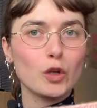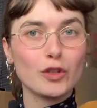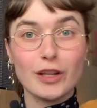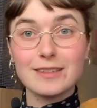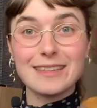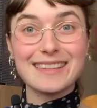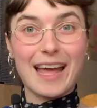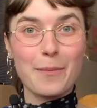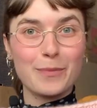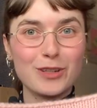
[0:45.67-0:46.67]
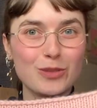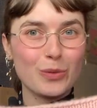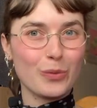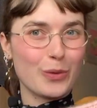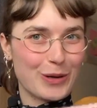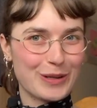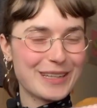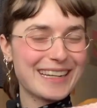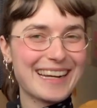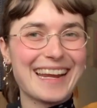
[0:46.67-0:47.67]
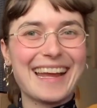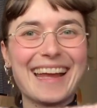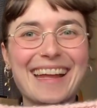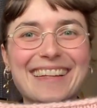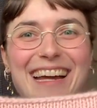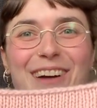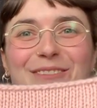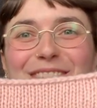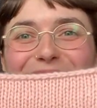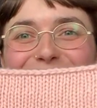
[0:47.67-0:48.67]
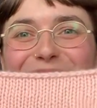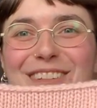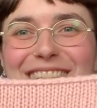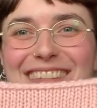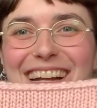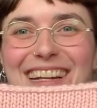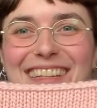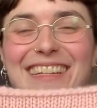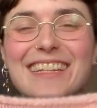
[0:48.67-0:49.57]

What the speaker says: not that much work, and I'm so excited.